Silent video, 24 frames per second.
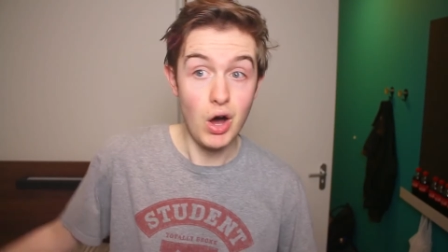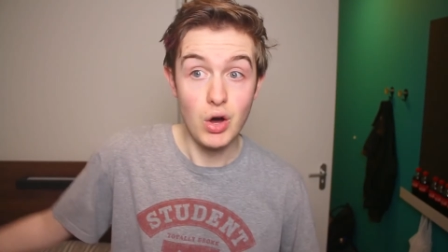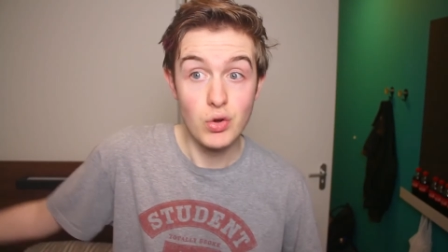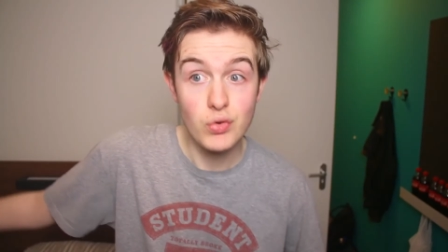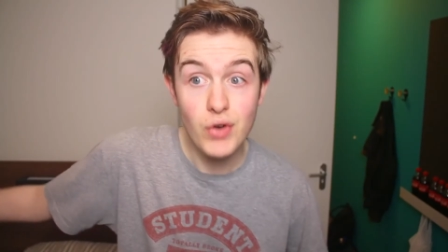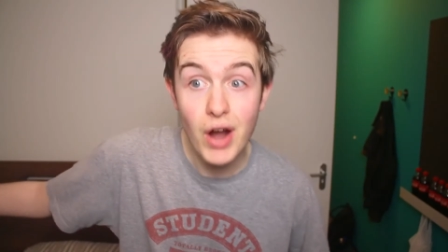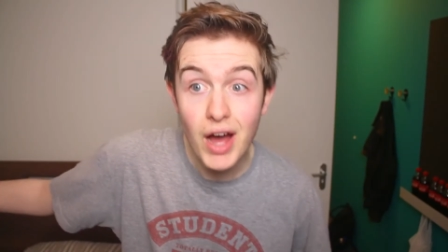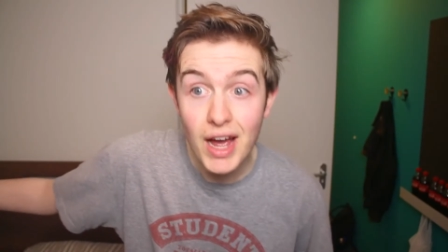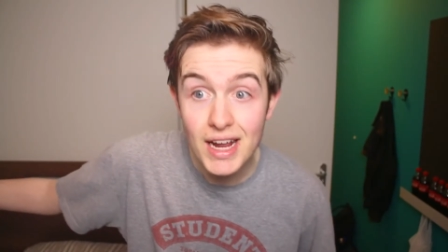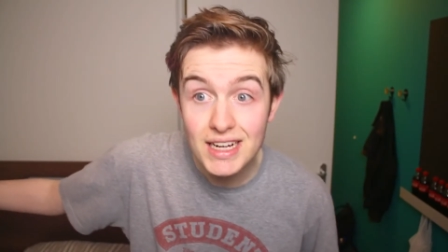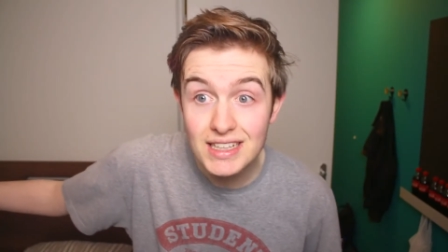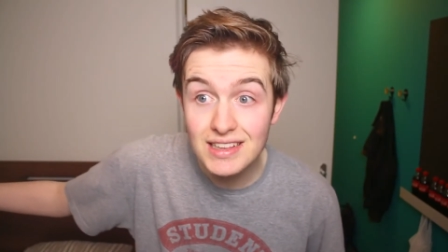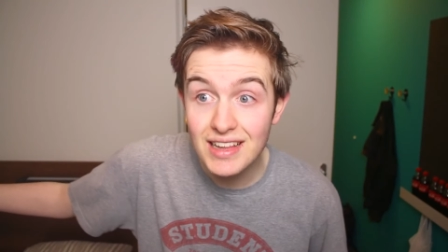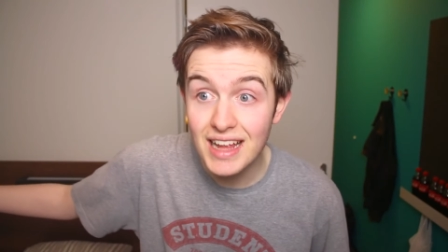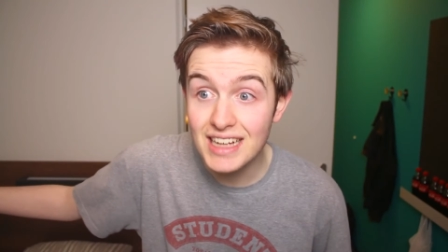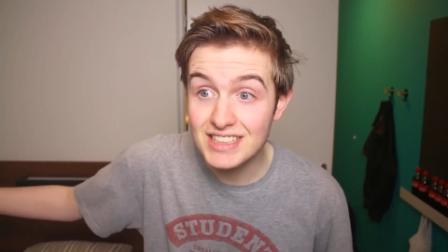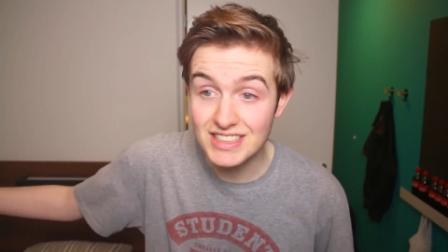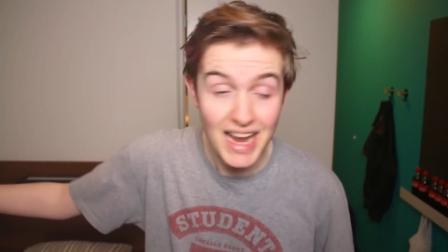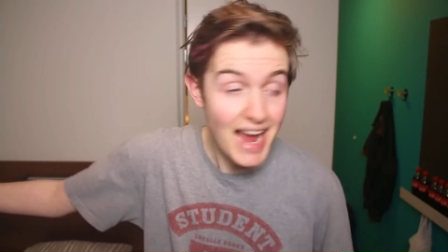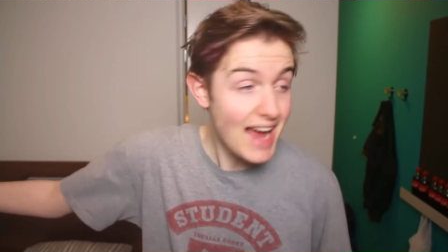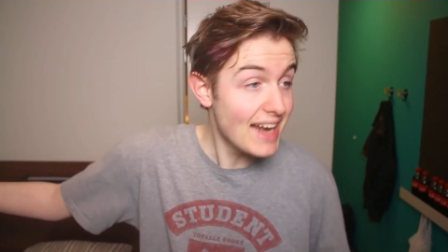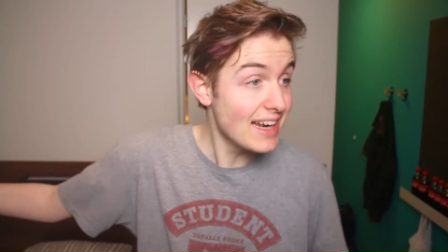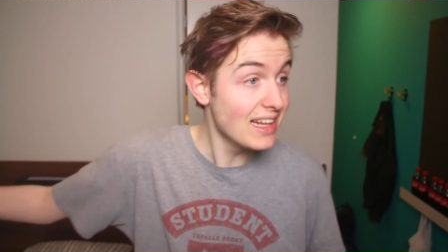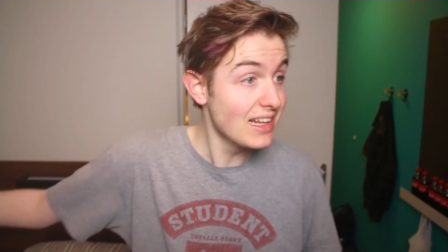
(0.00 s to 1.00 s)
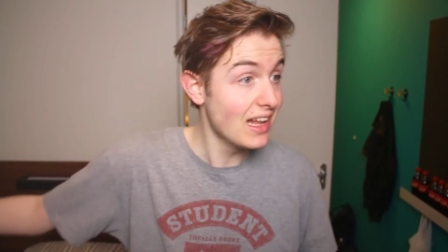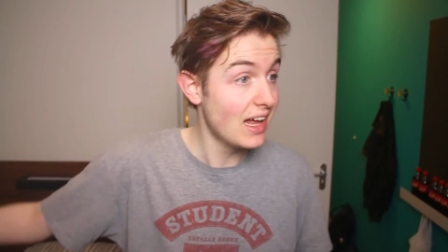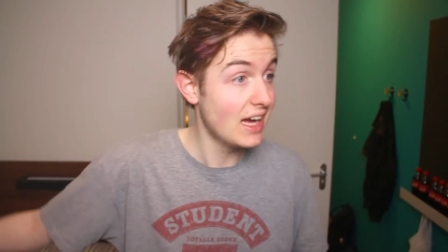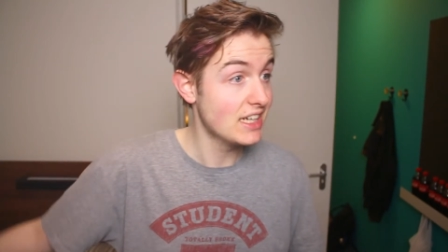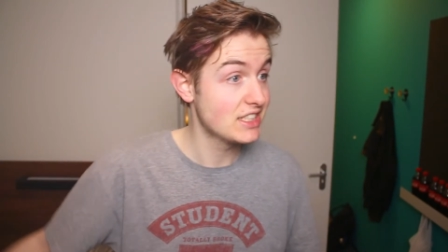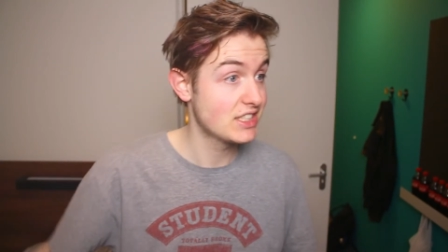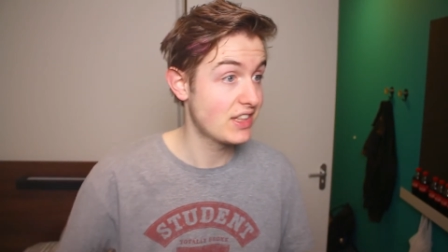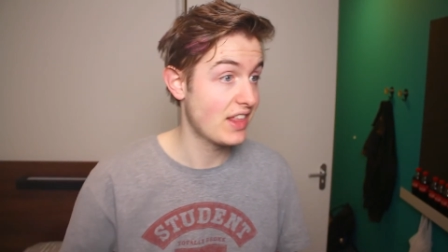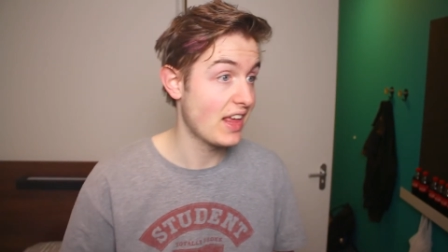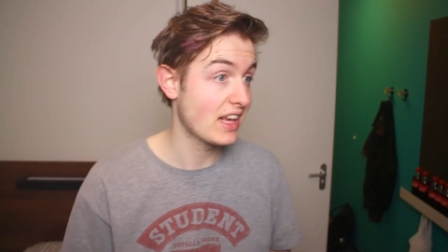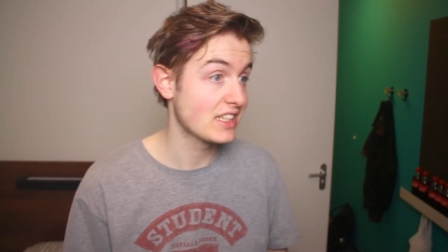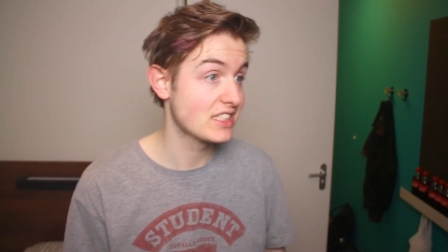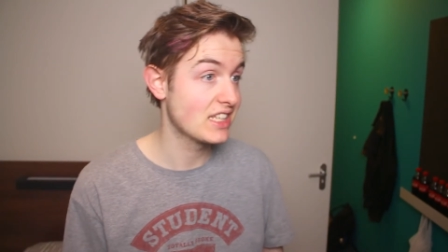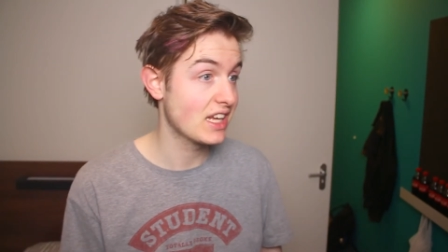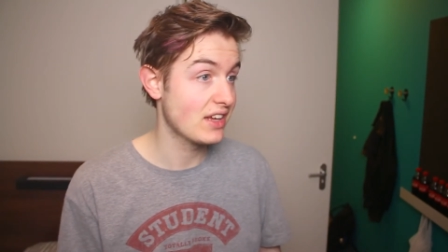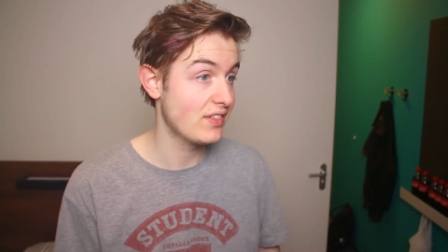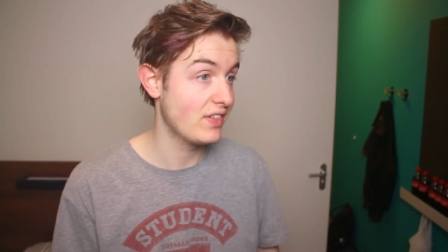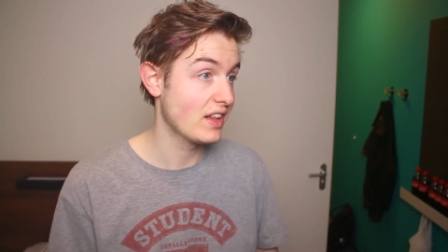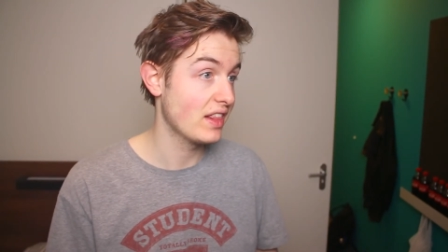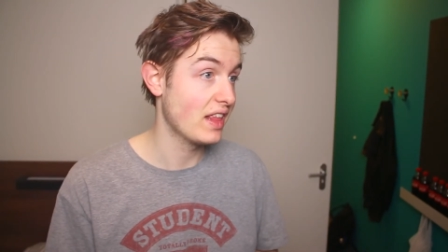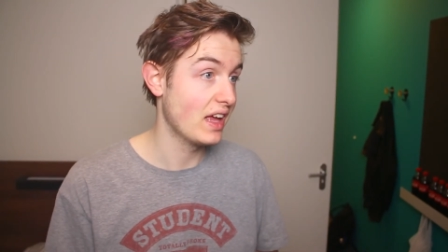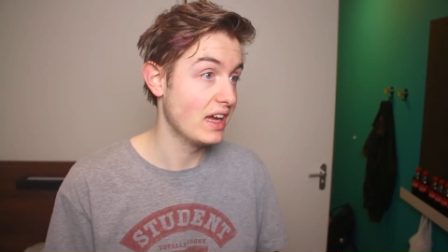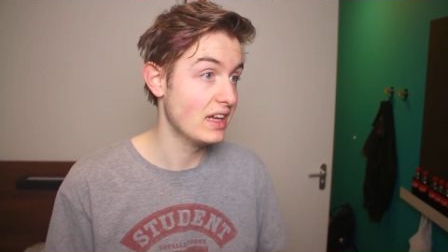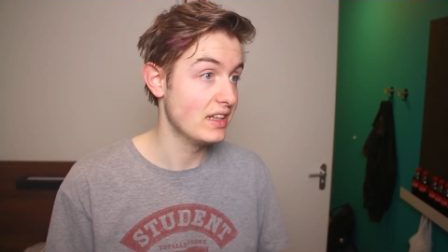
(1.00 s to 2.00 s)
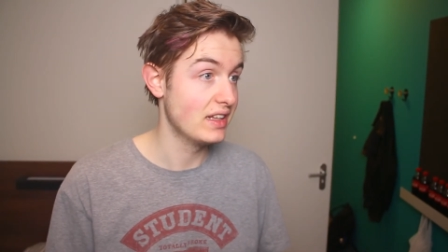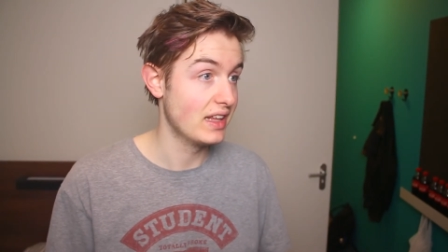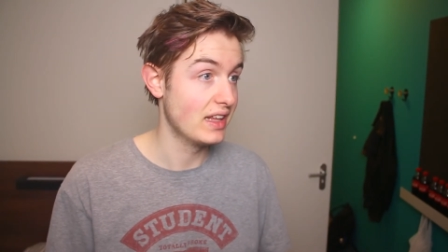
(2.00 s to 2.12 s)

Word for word: Alright, let's analyze Thanksgiving Day